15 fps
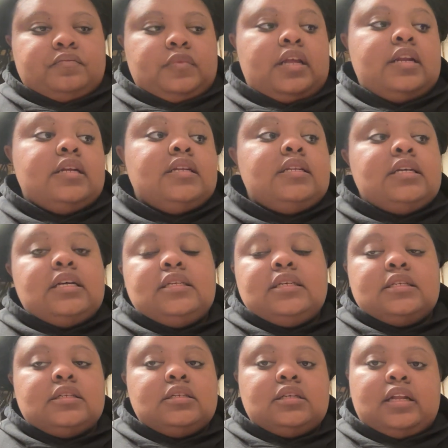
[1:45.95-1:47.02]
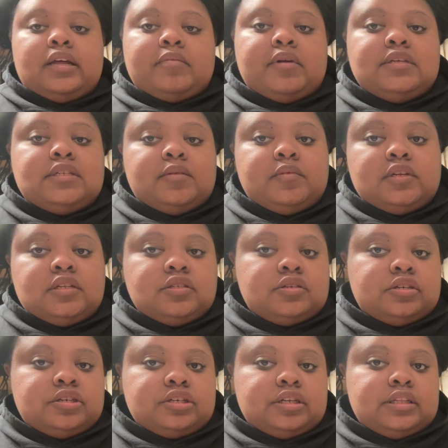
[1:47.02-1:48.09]
and it, it doesn't like my stomach doesn't
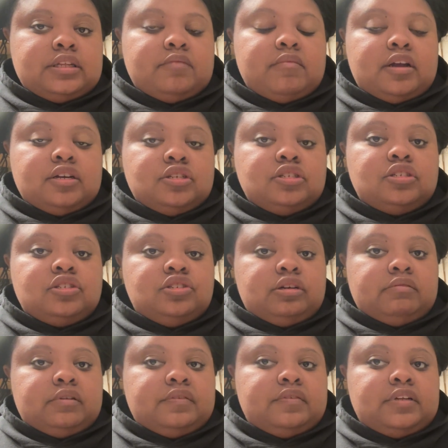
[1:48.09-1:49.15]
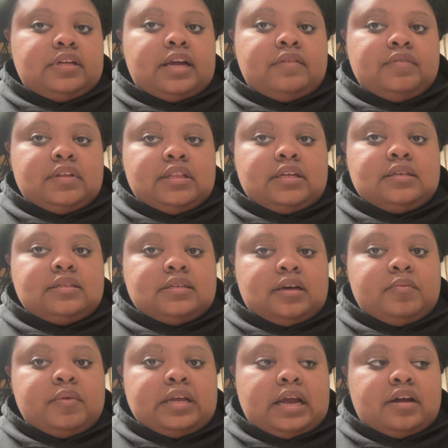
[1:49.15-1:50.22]
hurt anything but i just generally feel like everything's
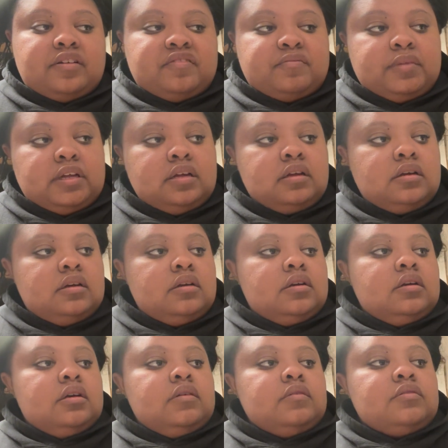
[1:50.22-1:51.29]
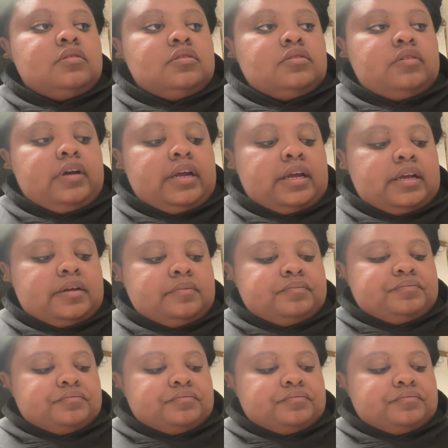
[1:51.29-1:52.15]
coming out of me which is great